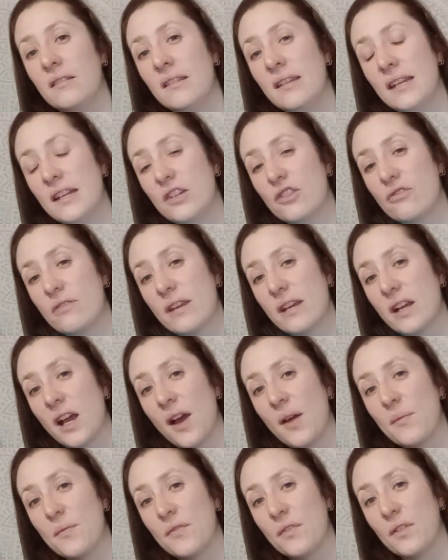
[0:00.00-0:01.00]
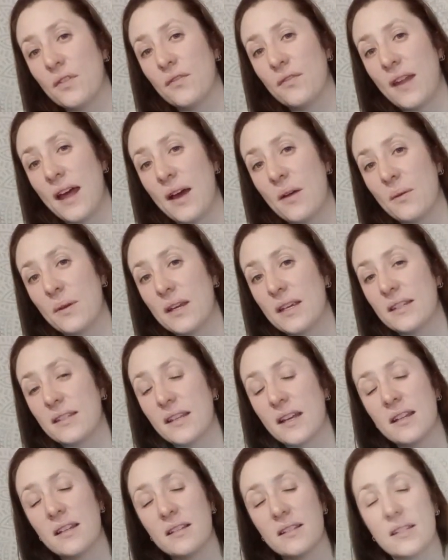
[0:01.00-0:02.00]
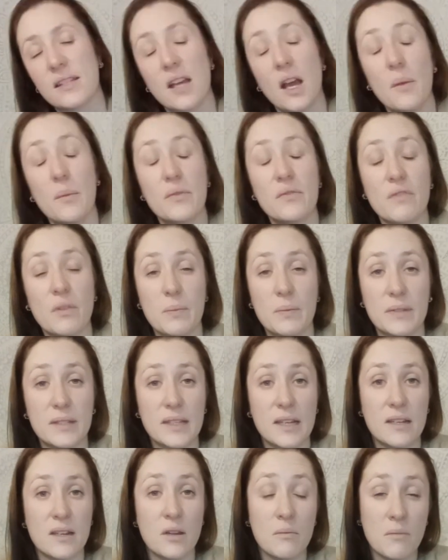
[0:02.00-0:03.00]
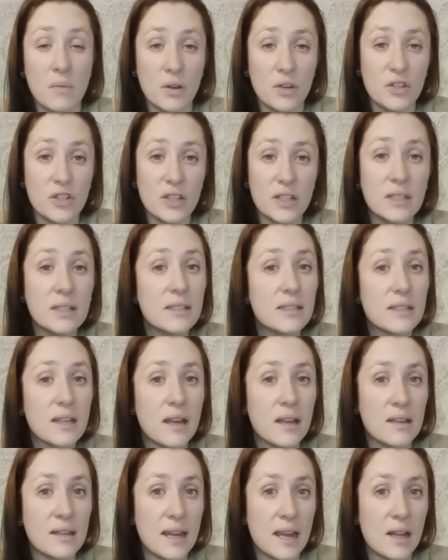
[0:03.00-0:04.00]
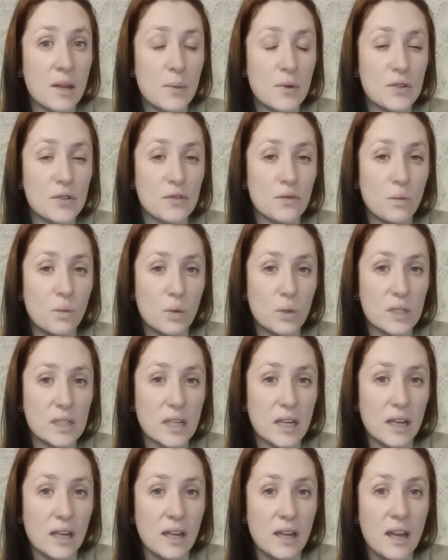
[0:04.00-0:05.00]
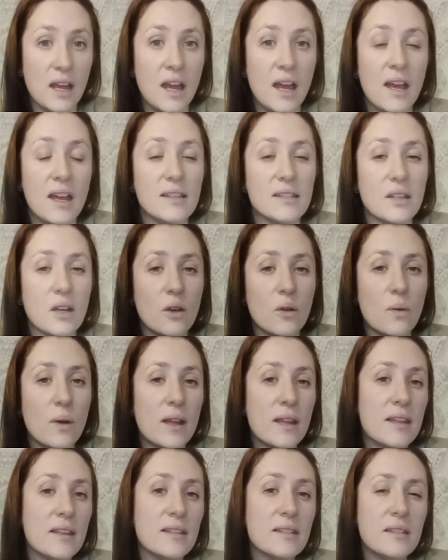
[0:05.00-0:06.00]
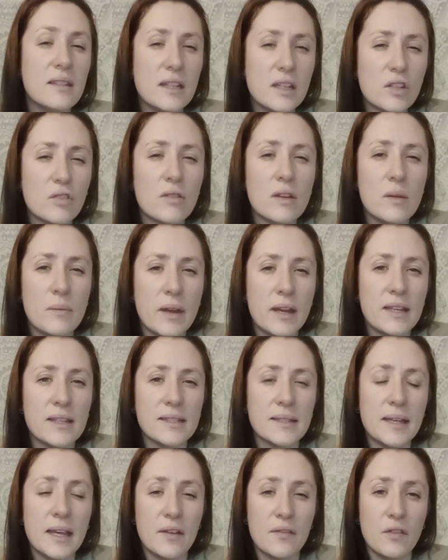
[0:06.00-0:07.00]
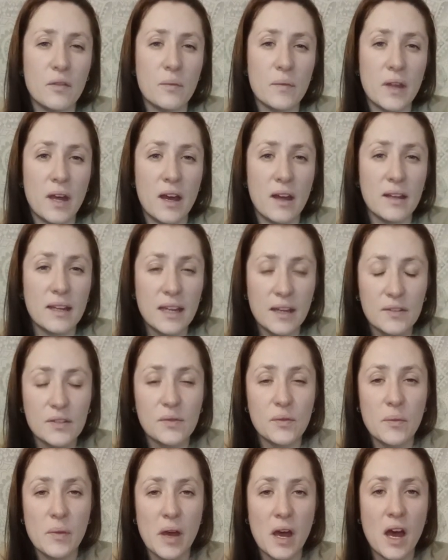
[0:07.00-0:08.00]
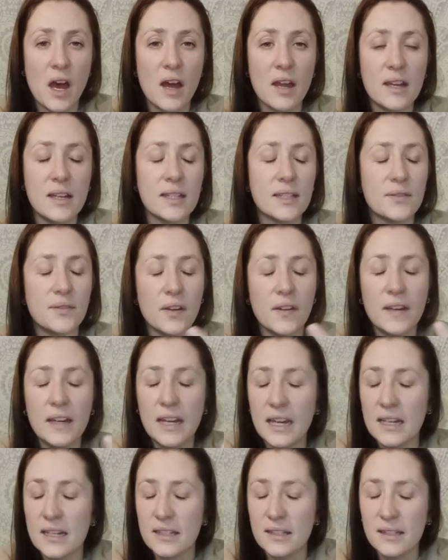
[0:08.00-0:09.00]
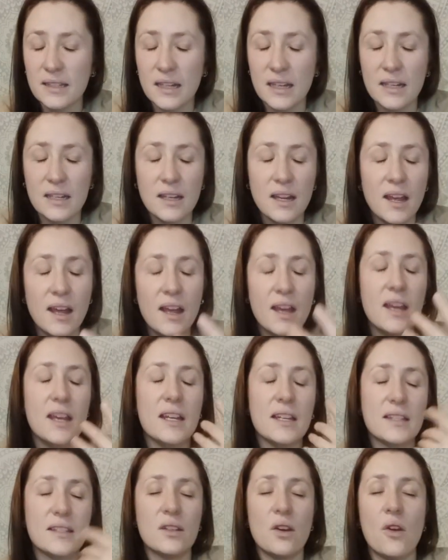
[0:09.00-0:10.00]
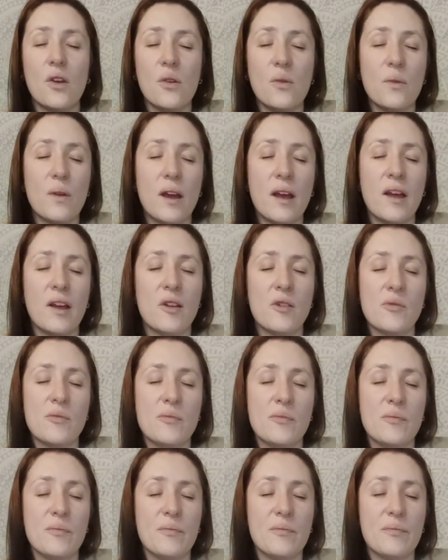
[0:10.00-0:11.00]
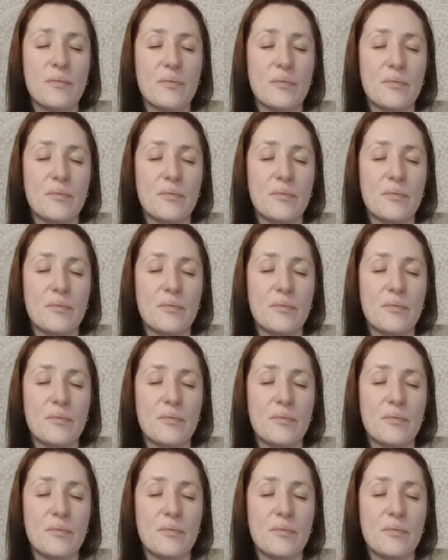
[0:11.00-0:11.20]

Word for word: literally a cup full of flowers and cups represent emotions and the element of water so and this literally means gift from the gifts from the heart it's very innocent it's so um